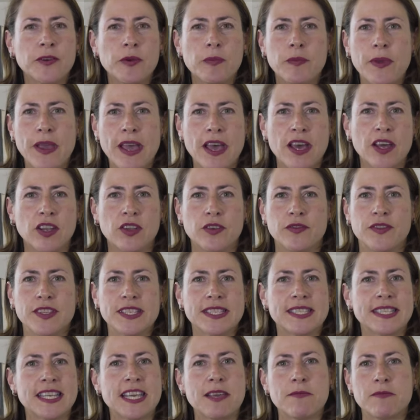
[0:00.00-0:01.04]
for pound of
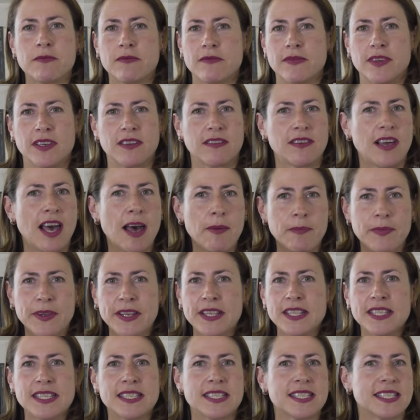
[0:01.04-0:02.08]
the same
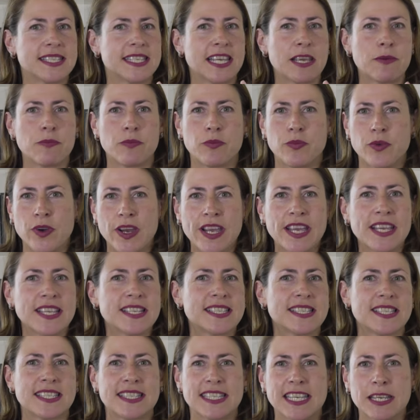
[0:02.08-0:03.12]
competence, the same
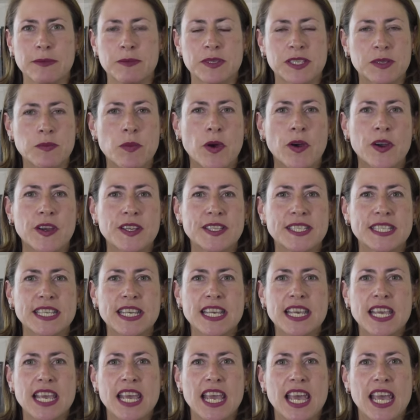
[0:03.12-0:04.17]
brains, the same smarts,
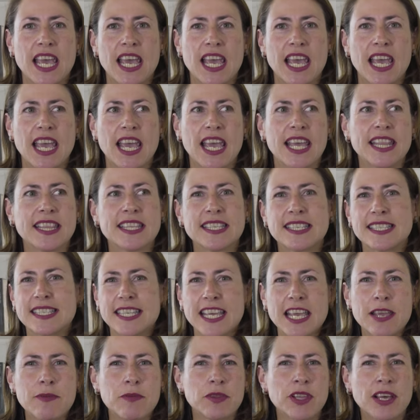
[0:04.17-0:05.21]
and the
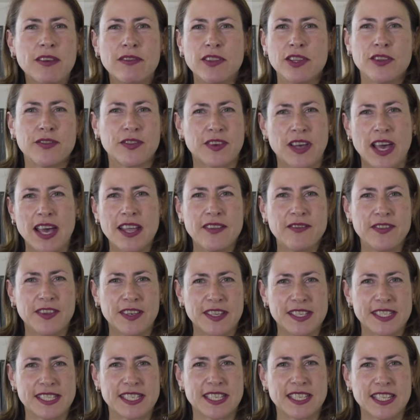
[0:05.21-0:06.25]
same level of
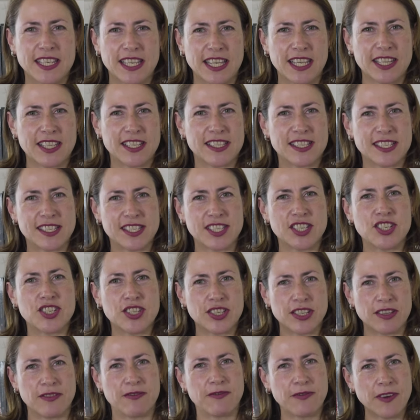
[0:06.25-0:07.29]
confidence in, in a
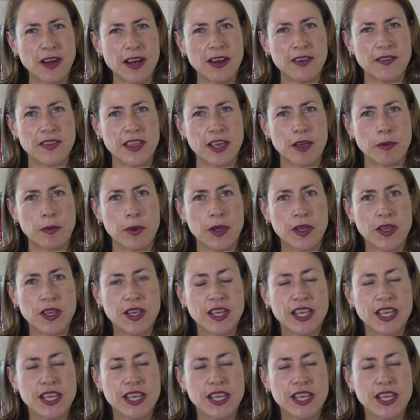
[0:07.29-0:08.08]
decision in front of them,